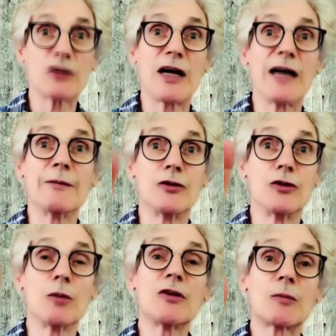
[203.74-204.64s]
And
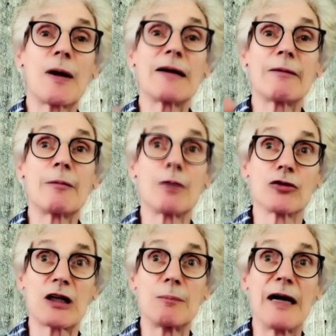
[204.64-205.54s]
you'll be surprised how many birds
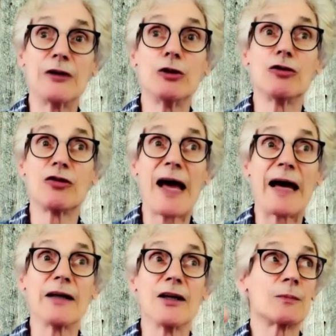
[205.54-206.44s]
will come by and use
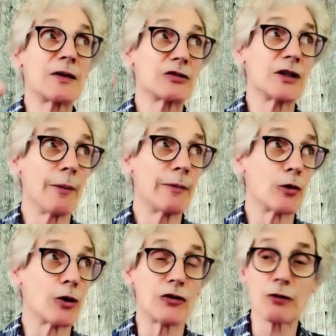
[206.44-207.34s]
that, especially
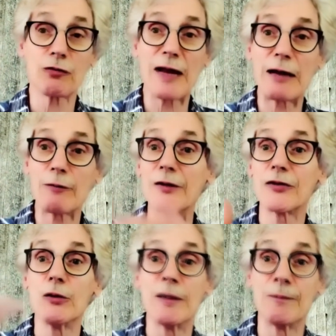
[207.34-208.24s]
hummingbirds. They'll fly right
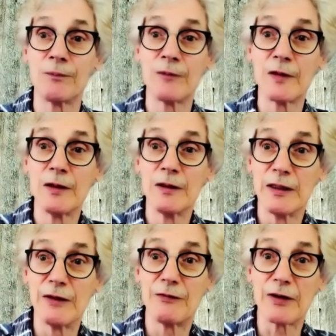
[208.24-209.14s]
through it.
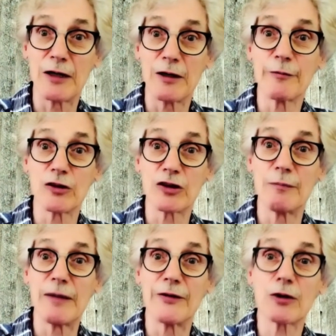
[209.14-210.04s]
If you got hummingbirds come
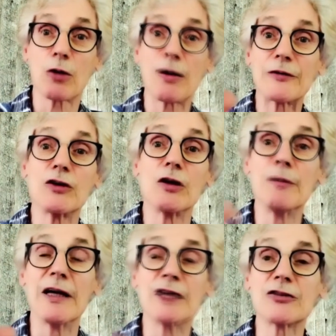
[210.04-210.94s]
by, they'll go right through the
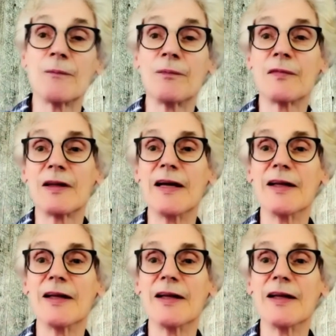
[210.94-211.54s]
mist. Yeah.